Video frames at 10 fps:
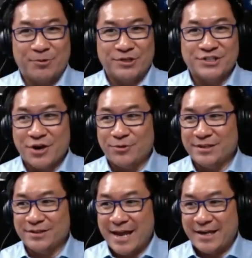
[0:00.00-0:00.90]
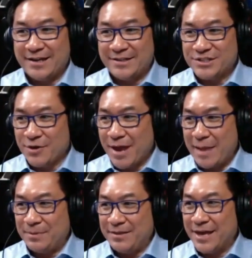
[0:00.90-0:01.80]
We're so delighted and so
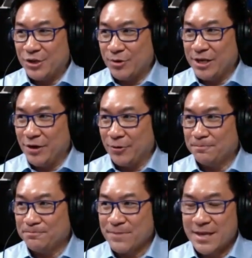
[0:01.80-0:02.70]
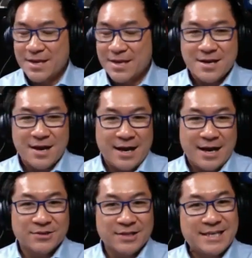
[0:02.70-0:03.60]
happy that you're here.
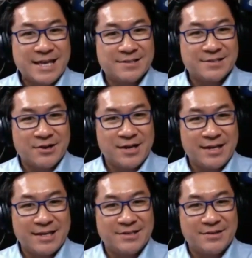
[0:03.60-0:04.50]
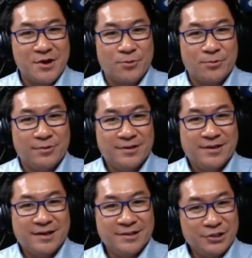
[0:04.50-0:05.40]
So let's get started and get to know
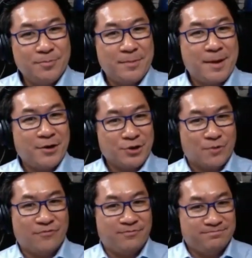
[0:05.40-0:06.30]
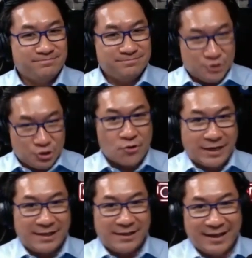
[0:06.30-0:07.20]
a little bit about your
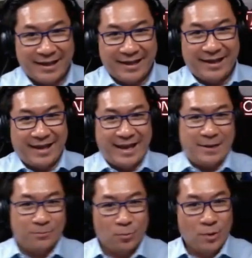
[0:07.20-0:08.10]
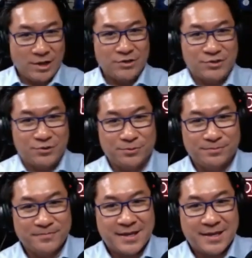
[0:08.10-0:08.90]
journey and what you do.